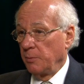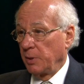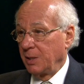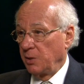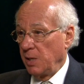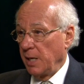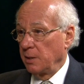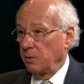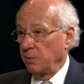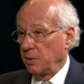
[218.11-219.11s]
But at the
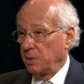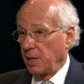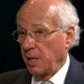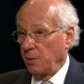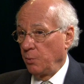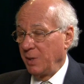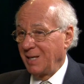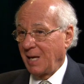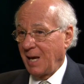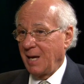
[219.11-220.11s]
end of the day, we
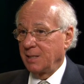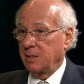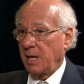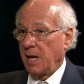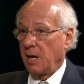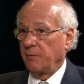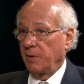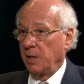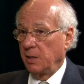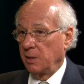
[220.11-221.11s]
can't have
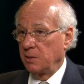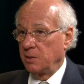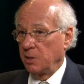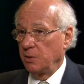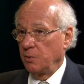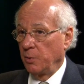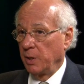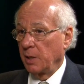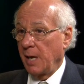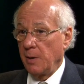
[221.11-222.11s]
a
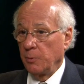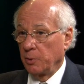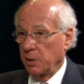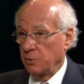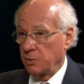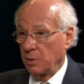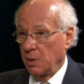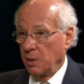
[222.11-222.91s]
continuing hemorrhage